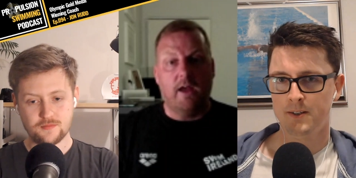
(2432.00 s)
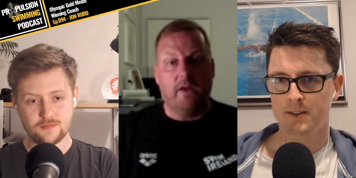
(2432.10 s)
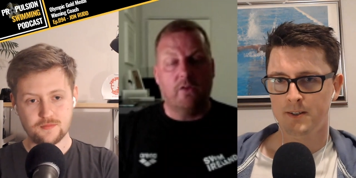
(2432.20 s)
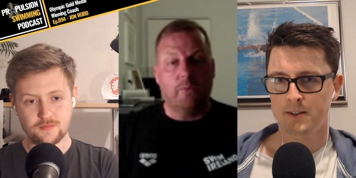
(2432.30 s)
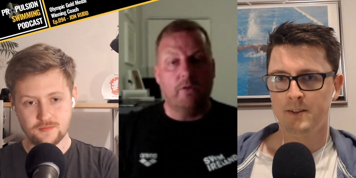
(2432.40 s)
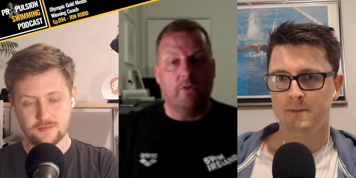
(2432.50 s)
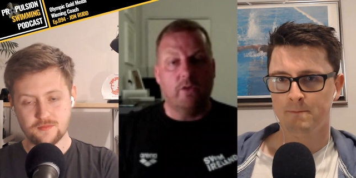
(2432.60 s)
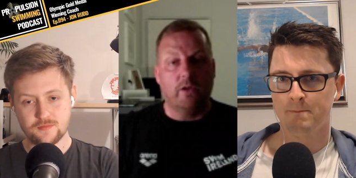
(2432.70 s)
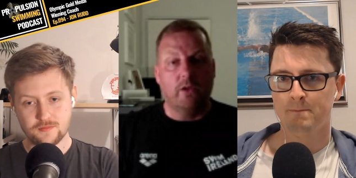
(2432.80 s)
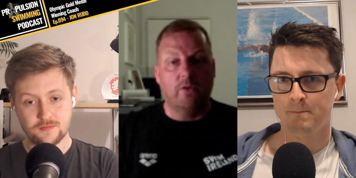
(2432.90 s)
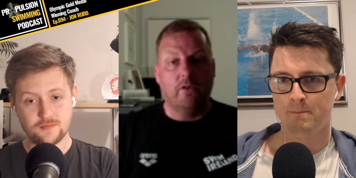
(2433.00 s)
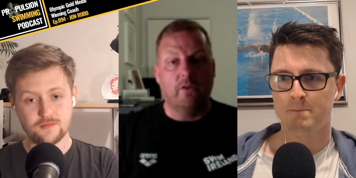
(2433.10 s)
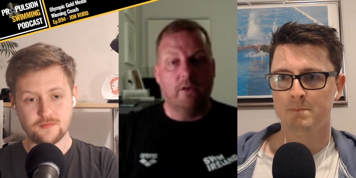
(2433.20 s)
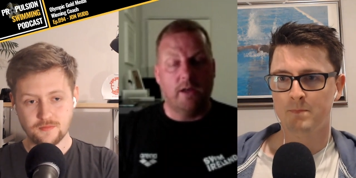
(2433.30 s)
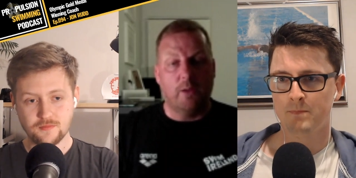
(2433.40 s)
Speaker 1: that I experienced in
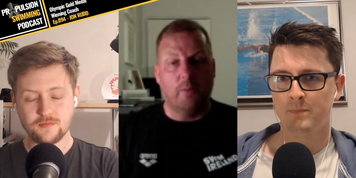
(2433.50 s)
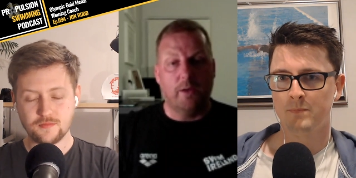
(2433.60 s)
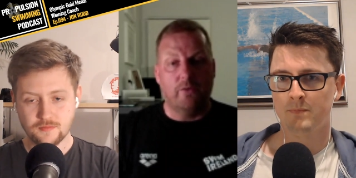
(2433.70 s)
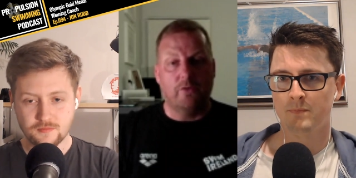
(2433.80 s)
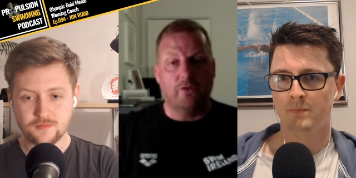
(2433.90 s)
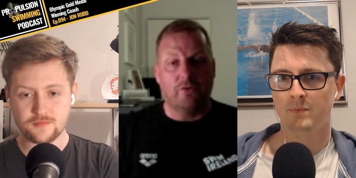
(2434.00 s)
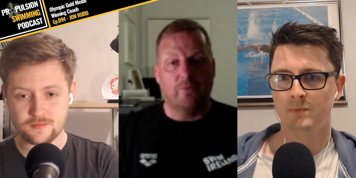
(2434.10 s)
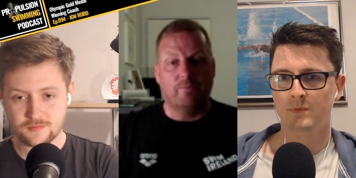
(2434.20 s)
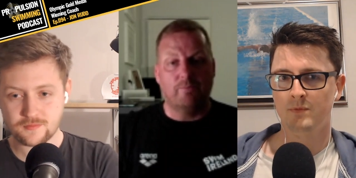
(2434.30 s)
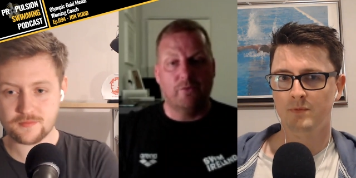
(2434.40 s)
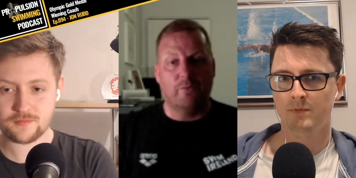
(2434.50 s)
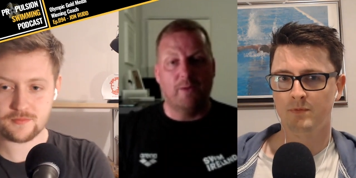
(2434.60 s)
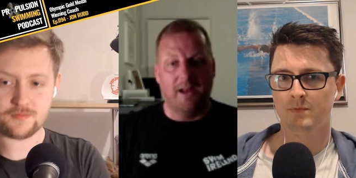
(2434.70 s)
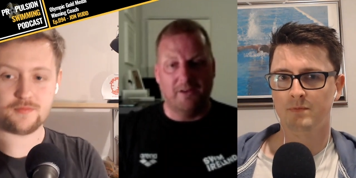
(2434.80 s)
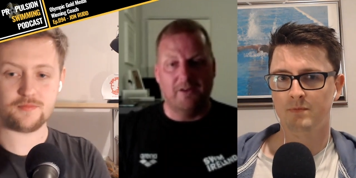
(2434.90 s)
London, and I'll be able to just
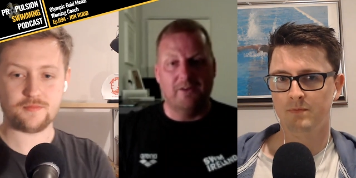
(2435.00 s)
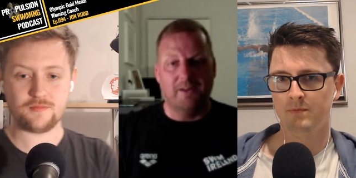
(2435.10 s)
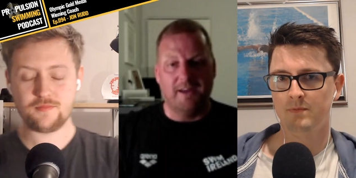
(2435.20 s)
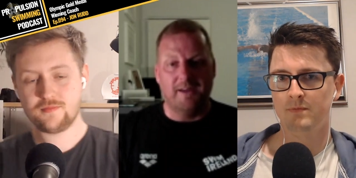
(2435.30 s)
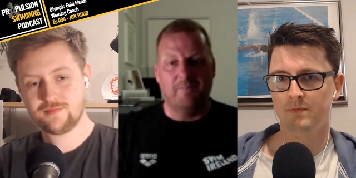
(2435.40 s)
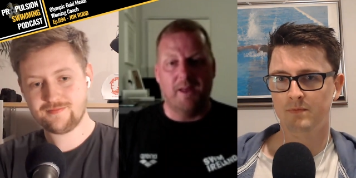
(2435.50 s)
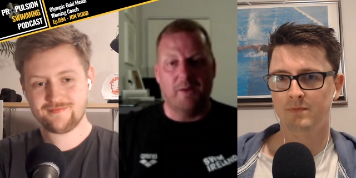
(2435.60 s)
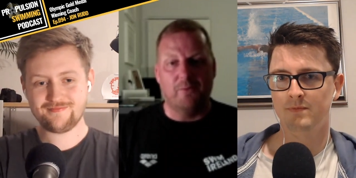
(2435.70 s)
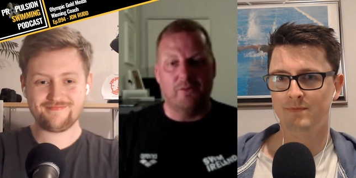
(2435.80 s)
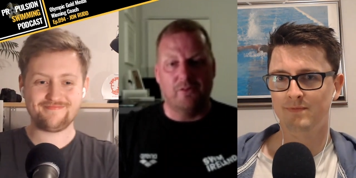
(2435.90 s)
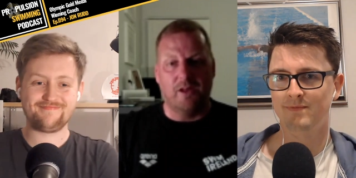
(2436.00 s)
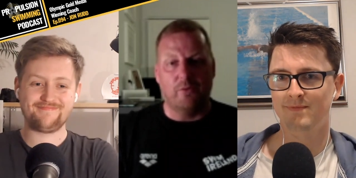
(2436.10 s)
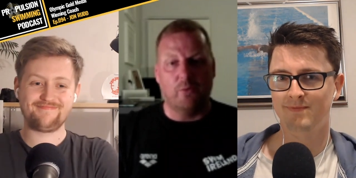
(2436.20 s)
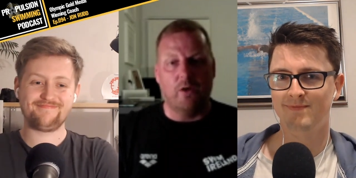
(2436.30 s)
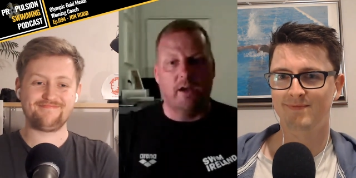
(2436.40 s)
smile and go, yeah, that was that
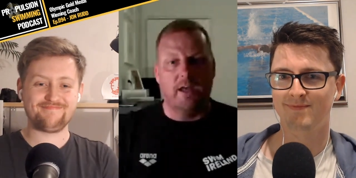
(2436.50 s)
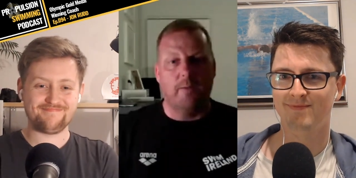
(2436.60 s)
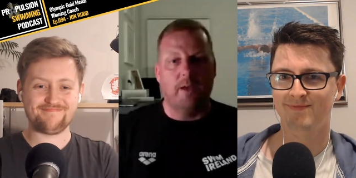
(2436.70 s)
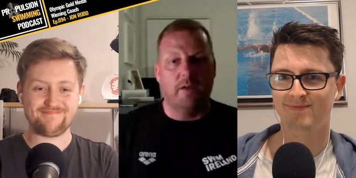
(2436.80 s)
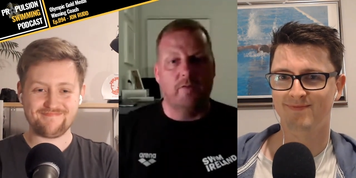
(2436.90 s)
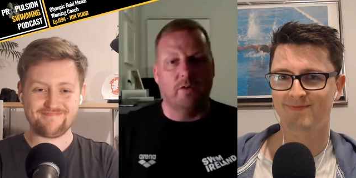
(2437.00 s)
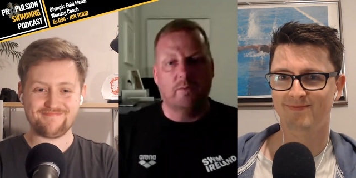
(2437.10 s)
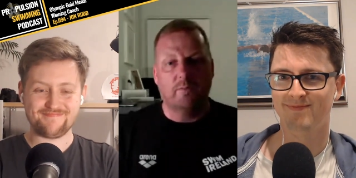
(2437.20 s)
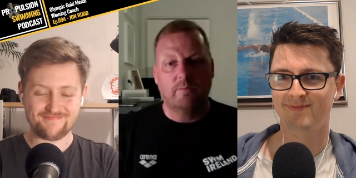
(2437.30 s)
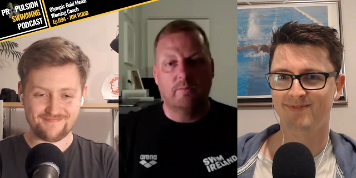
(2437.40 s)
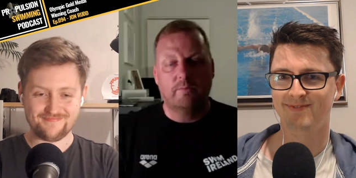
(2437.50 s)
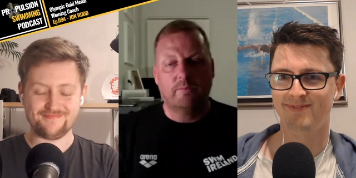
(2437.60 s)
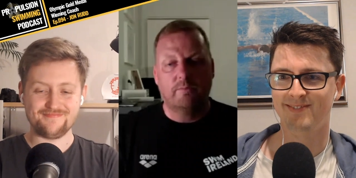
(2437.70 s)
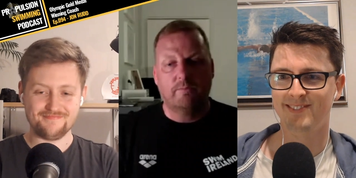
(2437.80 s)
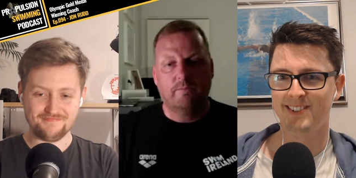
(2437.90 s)
was what I came here for.
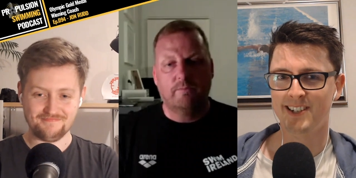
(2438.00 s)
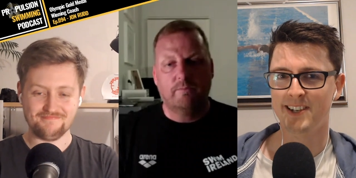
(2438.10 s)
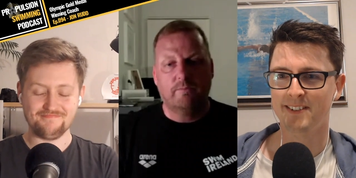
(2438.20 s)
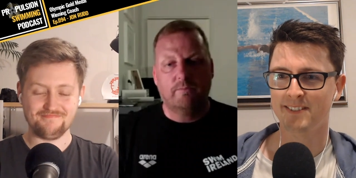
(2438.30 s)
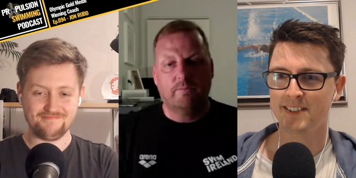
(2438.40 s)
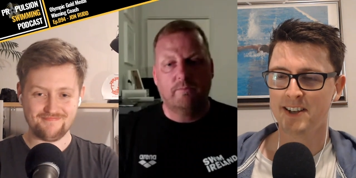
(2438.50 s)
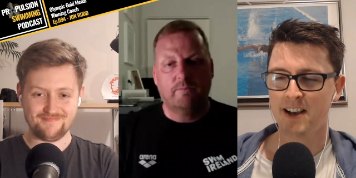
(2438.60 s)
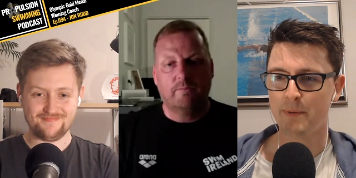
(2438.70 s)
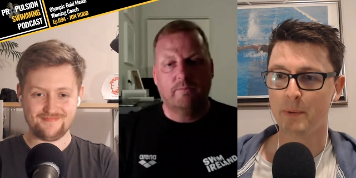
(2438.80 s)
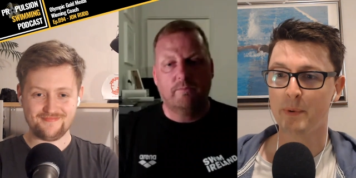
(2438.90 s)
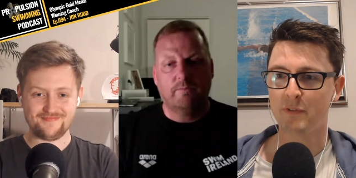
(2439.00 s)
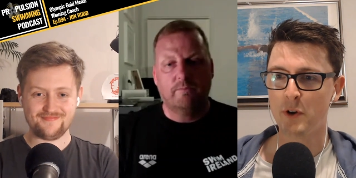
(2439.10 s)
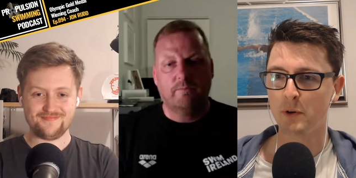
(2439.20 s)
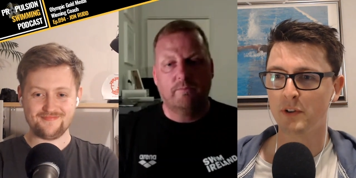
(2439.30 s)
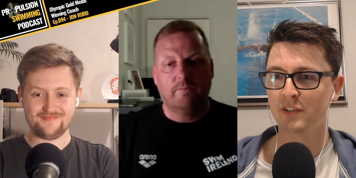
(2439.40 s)
Speaker 2: Mm. Yeah, I mean, we've
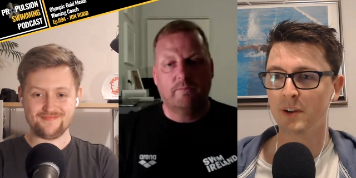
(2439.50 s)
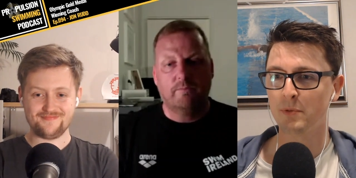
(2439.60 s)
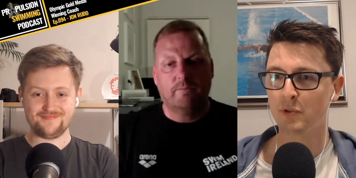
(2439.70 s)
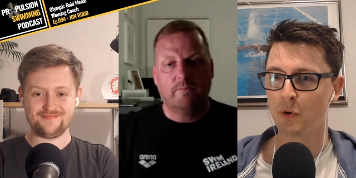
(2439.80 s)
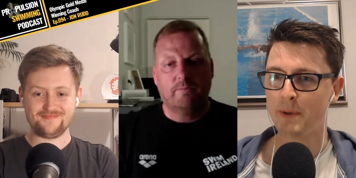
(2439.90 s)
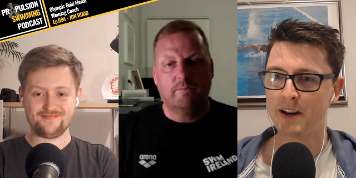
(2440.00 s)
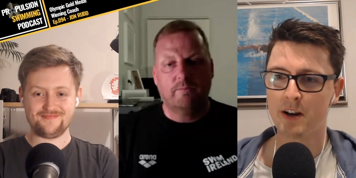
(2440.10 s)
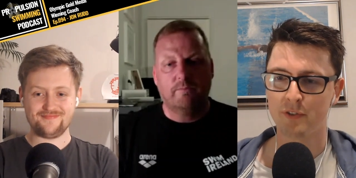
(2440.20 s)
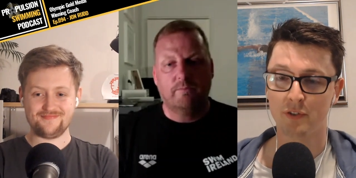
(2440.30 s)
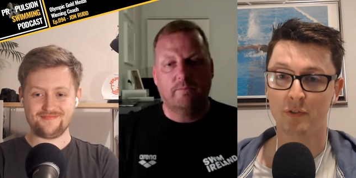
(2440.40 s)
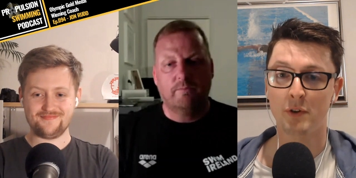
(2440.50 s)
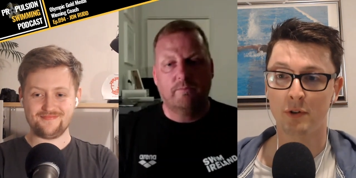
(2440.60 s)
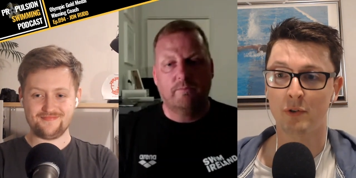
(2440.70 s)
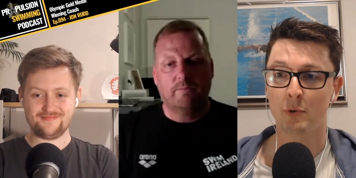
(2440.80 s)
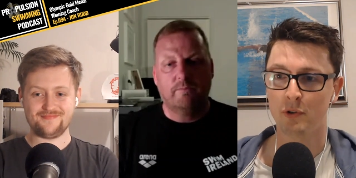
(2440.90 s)
noticed, and I'm sure many of us have
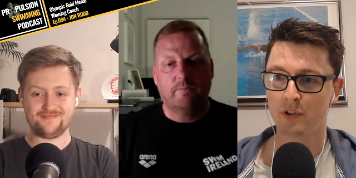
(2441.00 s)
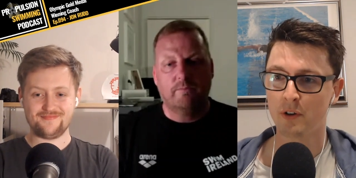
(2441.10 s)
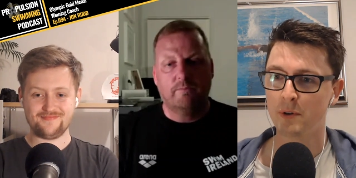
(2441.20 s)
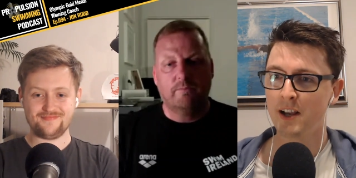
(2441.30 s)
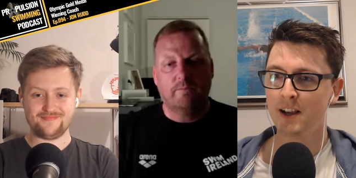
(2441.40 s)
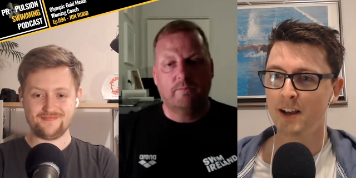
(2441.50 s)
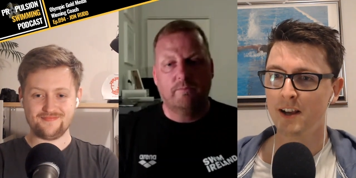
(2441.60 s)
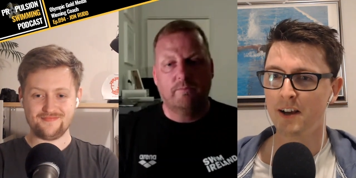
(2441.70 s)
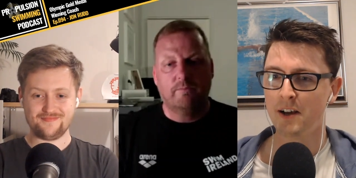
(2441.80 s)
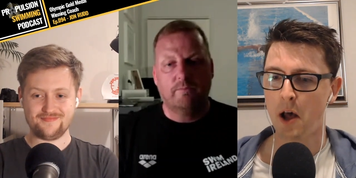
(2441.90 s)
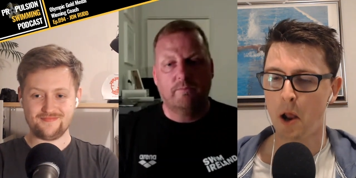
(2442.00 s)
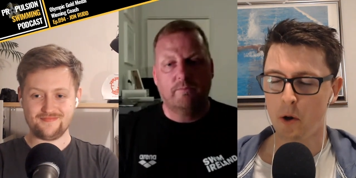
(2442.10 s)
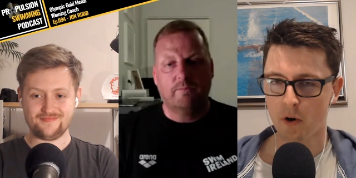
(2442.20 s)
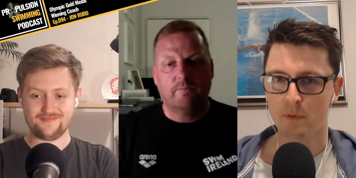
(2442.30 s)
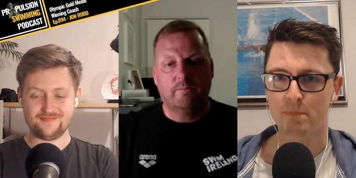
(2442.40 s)
noticed also, uh, a lot
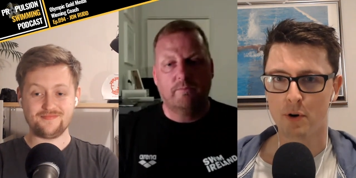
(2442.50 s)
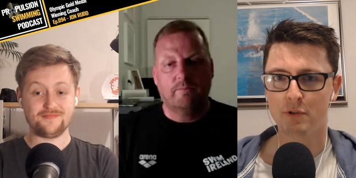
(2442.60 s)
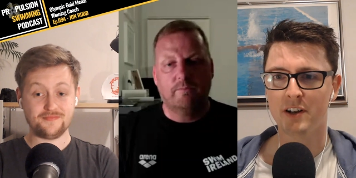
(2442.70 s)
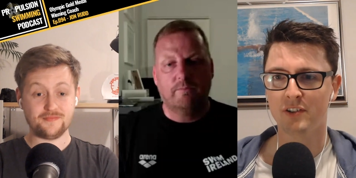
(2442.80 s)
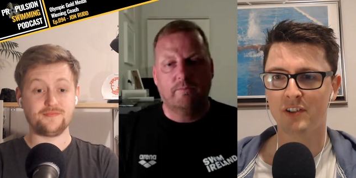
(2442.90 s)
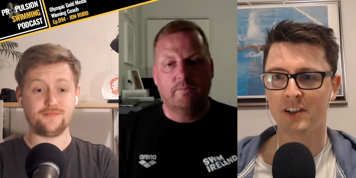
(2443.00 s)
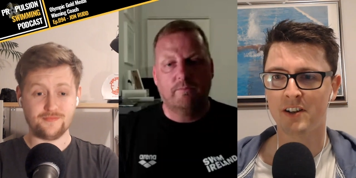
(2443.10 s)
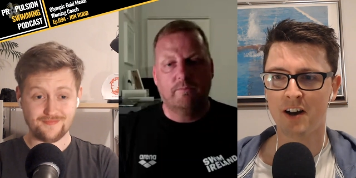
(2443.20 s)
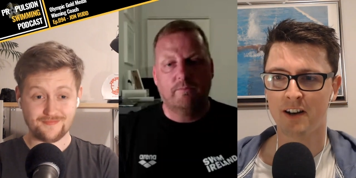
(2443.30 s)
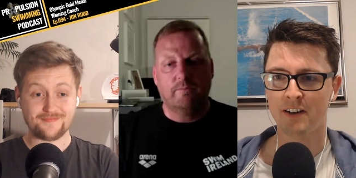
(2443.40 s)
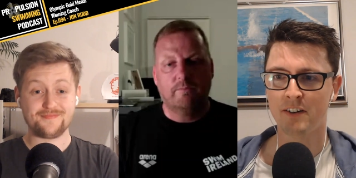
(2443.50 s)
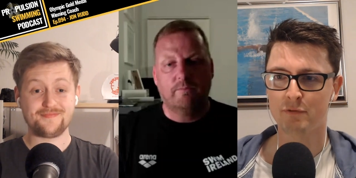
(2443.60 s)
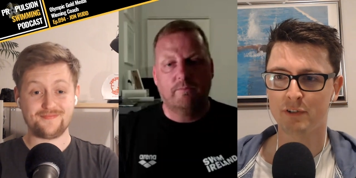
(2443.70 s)
of progress mm. in Ireland in